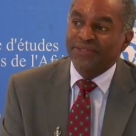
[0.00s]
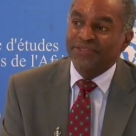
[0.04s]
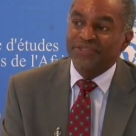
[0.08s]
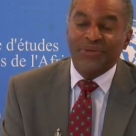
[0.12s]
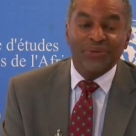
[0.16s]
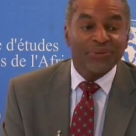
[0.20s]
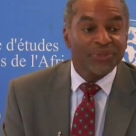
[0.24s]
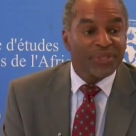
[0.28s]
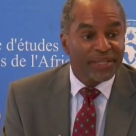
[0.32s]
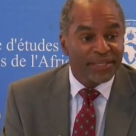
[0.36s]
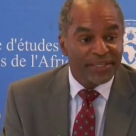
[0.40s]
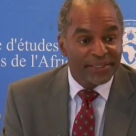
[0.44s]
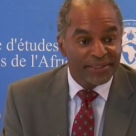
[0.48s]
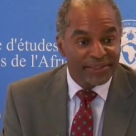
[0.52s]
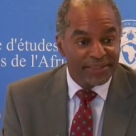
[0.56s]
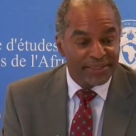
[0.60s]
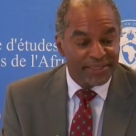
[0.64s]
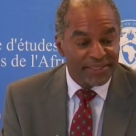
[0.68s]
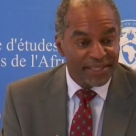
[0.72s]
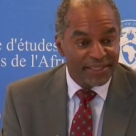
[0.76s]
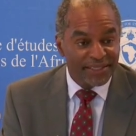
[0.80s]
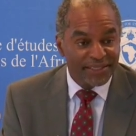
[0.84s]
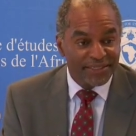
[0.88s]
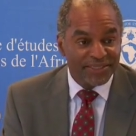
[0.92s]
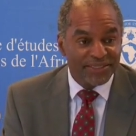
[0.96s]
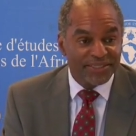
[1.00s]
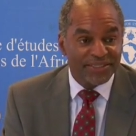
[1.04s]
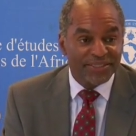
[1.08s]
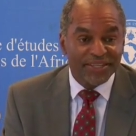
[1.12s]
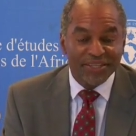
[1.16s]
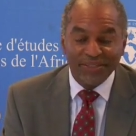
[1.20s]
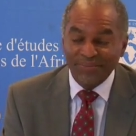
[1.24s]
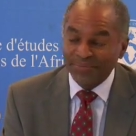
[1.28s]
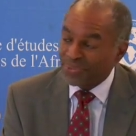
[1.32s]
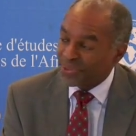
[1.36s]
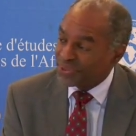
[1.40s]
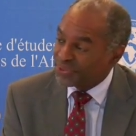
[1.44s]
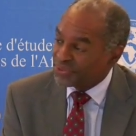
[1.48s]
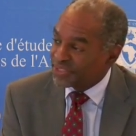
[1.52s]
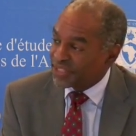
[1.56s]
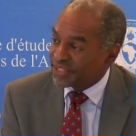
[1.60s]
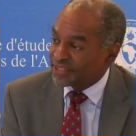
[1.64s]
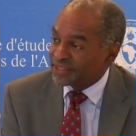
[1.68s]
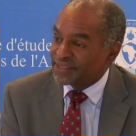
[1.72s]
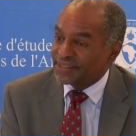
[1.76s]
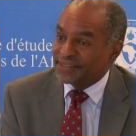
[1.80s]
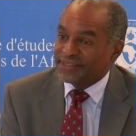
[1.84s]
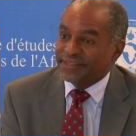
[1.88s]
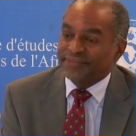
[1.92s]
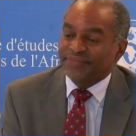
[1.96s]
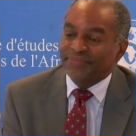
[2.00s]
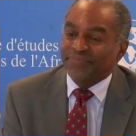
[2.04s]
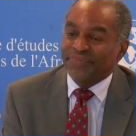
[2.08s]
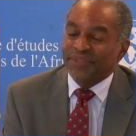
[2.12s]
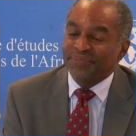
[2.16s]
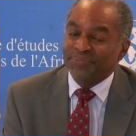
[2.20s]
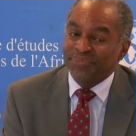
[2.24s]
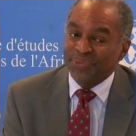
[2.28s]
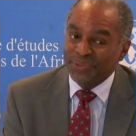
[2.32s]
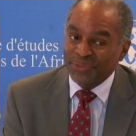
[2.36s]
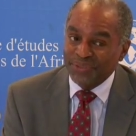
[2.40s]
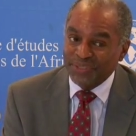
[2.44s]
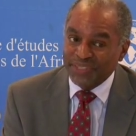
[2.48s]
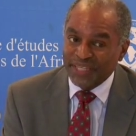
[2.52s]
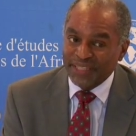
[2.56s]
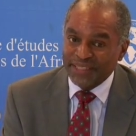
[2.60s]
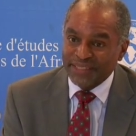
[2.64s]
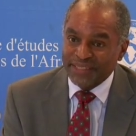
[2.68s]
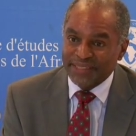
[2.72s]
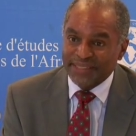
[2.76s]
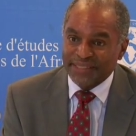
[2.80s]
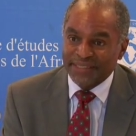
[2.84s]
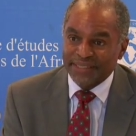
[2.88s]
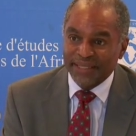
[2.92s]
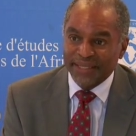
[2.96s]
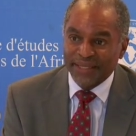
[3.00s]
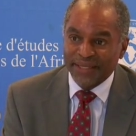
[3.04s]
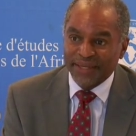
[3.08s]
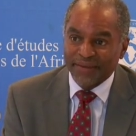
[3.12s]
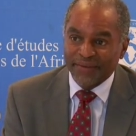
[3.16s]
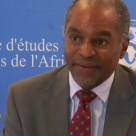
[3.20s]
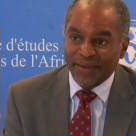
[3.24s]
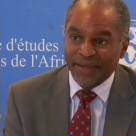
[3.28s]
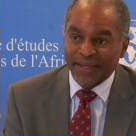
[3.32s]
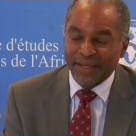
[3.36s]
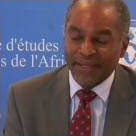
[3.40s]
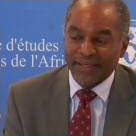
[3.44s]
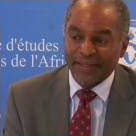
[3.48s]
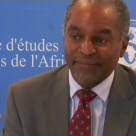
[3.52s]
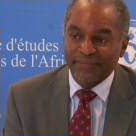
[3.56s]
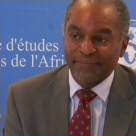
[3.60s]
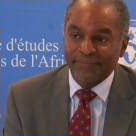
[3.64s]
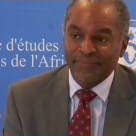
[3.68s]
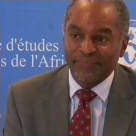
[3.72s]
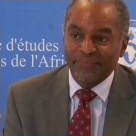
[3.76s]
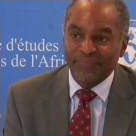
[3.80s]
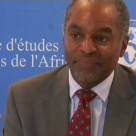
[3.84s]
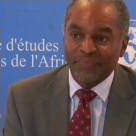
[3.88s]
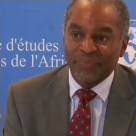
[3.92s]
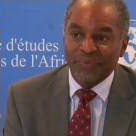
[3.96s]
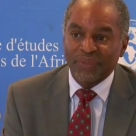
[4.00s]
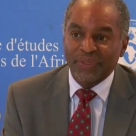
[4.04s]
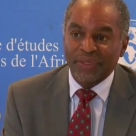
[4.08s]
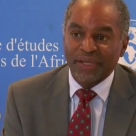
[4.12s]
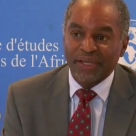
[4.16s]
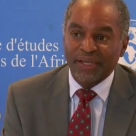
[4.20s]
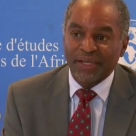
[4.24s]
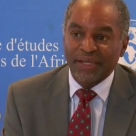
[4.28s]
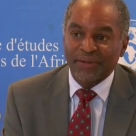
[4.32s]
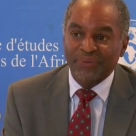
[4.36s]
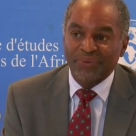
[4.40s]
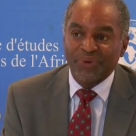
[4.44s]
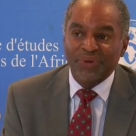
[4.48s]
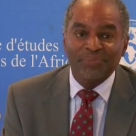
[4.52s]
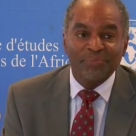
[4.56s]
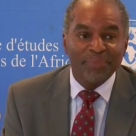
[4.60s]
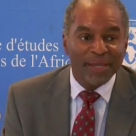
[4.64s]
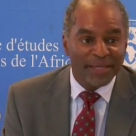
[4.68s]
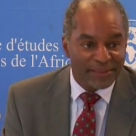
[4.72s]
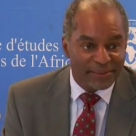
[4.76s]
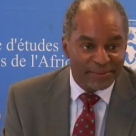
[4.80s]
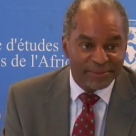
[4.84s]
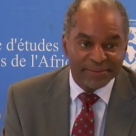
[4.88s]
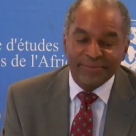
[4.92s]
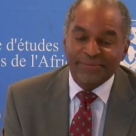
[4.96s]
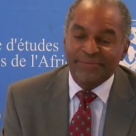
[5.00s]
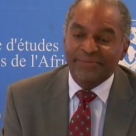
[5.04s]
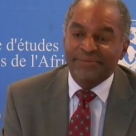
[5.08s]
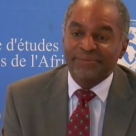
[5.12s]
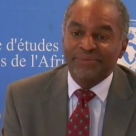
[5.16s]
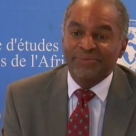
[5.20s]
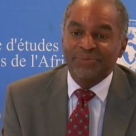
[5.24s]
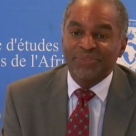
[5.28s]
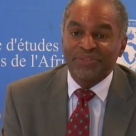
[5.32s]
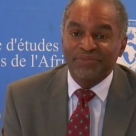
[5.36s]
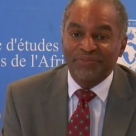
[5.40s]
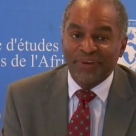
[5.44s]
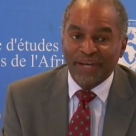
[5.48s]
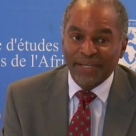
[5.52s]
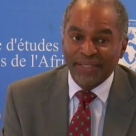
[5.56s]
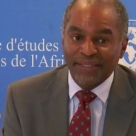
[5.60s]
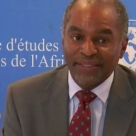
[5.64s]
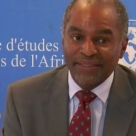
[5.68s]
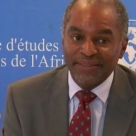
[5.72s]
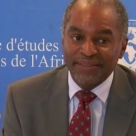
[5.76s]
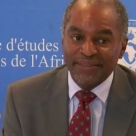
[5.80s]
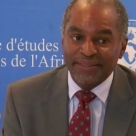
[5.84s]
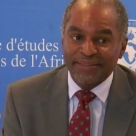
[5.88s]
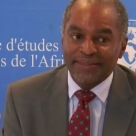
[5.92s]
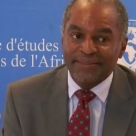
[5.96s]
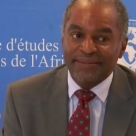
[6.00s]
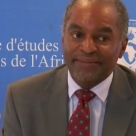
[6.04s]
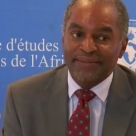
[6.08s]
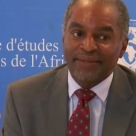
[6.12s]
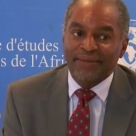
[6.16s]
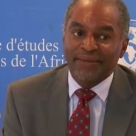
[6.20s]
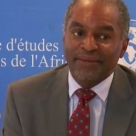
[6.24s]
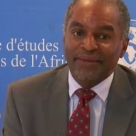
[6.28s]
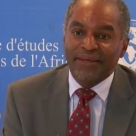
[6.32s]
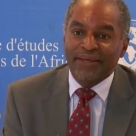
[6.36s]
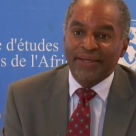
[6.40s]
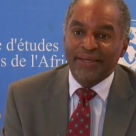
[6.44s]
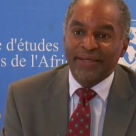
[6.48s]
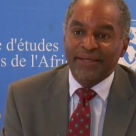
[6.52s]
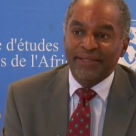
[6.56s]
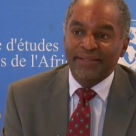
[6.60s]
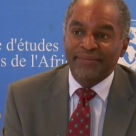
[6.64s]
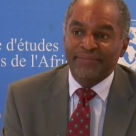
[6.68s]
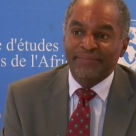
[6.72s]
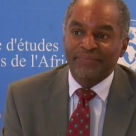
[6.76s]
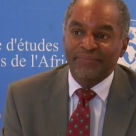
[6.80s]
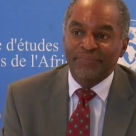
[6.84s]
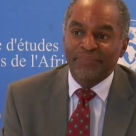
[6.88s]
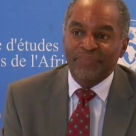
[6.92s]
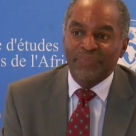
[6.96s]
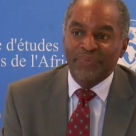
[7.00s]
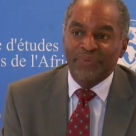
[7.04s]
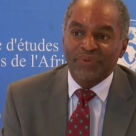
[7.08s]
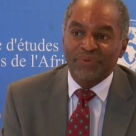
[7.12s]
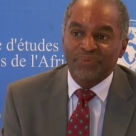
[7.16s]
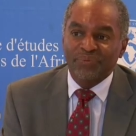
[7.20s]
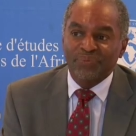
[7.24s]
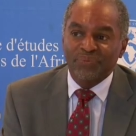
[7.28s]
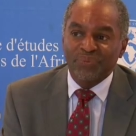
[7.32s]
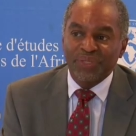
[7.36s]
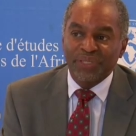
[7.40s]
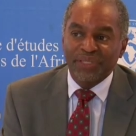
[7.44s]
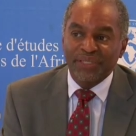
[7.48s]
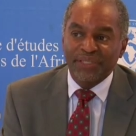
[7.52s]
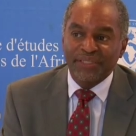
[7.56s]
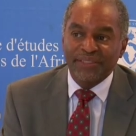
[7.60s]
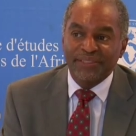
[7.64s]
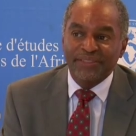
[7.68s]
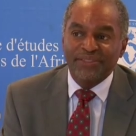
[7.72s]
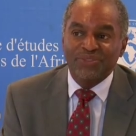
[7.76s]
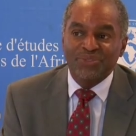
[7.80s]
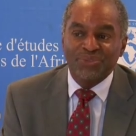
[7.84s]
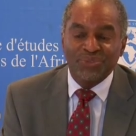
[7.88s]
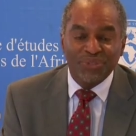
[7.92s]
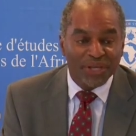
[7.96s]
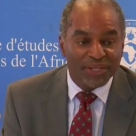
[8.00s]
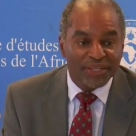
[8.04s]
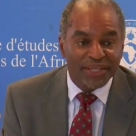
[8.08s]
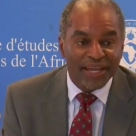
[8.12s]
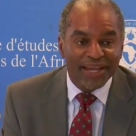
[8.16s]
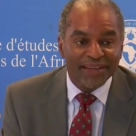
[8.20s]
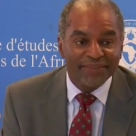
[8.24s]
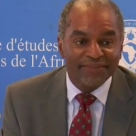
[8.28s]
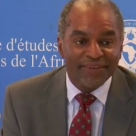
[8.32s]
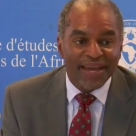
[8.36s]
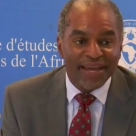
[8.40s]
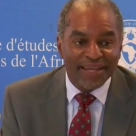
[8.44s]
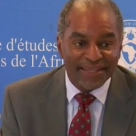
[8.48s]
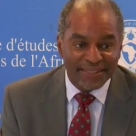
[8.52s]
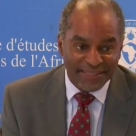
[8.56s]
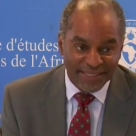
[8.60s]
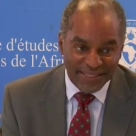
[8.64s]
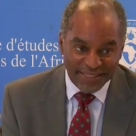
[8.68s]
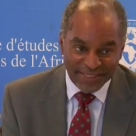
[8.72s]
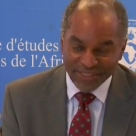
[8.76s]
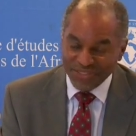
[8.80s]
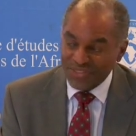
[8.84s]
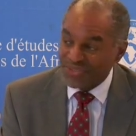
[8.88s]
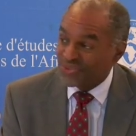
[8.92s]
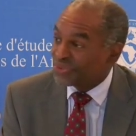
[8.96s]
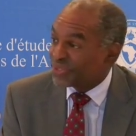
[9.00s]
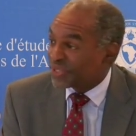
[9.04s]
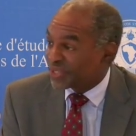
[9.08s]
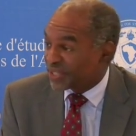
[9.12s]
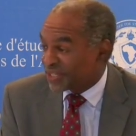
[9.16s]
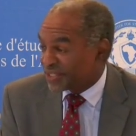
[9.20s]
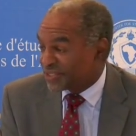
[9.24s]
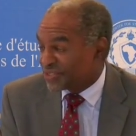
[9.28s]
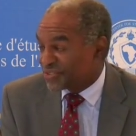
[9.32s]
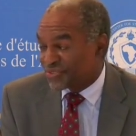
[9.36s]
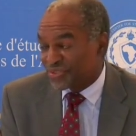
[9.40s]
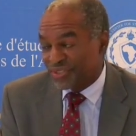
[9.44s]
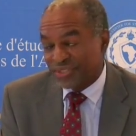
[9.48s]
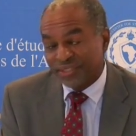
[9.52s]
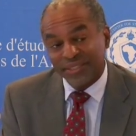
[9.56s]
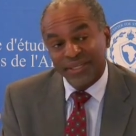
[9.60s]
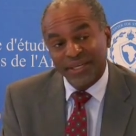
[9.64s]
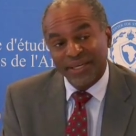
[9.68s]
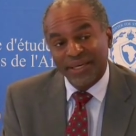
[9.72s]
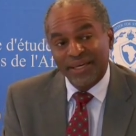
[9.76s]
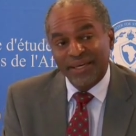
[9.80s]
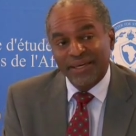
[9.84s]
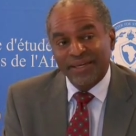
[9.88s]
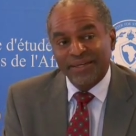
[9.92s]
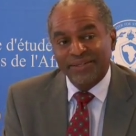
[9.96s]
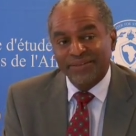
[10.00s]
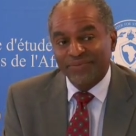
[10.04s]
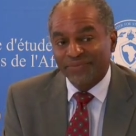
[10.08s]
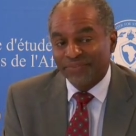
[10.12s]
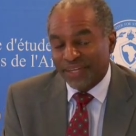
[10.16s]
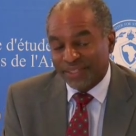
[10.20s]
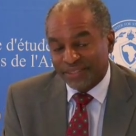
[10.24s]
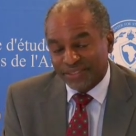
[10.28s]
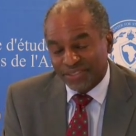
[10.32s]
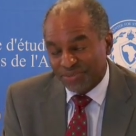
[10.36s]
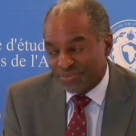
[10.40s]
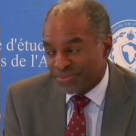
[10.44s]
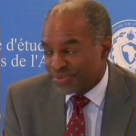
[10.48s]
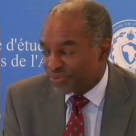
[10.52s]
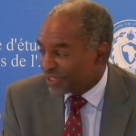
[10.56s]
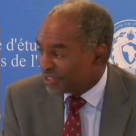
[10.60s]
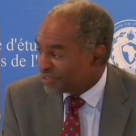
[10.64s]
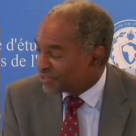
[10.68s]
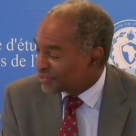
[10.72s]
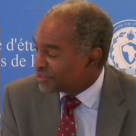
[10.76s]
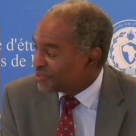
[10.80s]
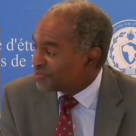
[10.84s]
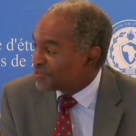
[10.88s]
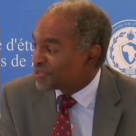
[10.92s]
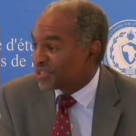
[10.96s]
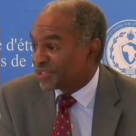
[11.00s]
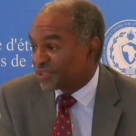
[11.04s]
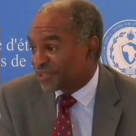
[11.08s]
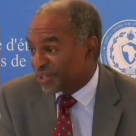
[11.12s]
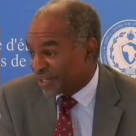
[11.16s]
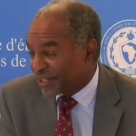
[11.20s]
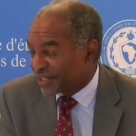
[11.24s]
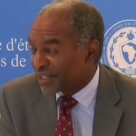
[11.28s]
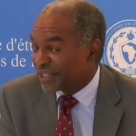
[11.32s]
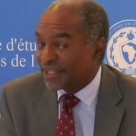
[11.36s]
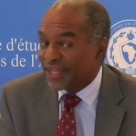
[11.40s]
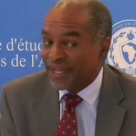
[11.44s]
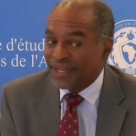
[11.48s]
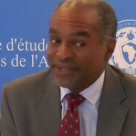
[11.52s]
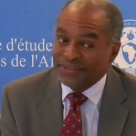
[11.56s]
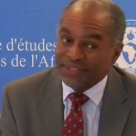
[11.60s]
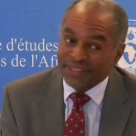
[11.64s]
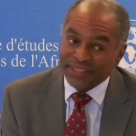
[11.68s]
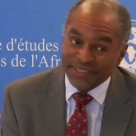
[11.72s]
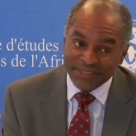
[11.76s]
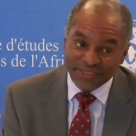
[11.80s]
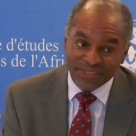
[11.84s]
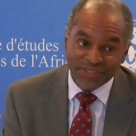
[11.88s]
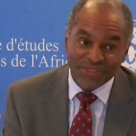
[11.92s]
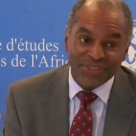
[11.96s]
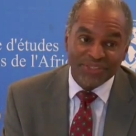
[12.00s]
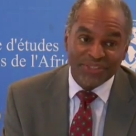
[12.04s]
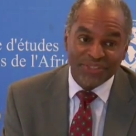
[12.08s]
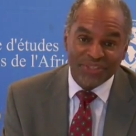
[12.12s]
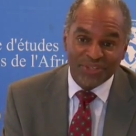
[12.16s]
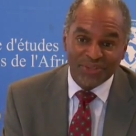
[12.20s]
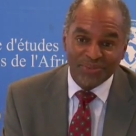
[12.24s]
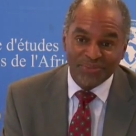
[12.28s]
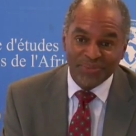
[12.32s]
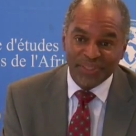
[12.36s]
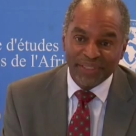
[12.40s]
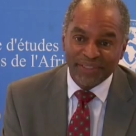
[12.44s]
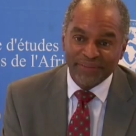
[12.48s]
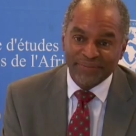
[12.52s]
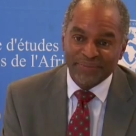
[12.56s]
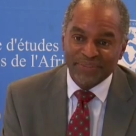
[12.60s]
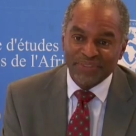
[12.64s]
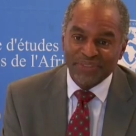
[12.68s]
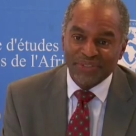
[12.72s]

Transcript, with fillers: So they decided to start protests. The protests um, uh, were met with violence. Um, we do not have access to the country. In fact, human rights groups are not allowed into Ethiopia.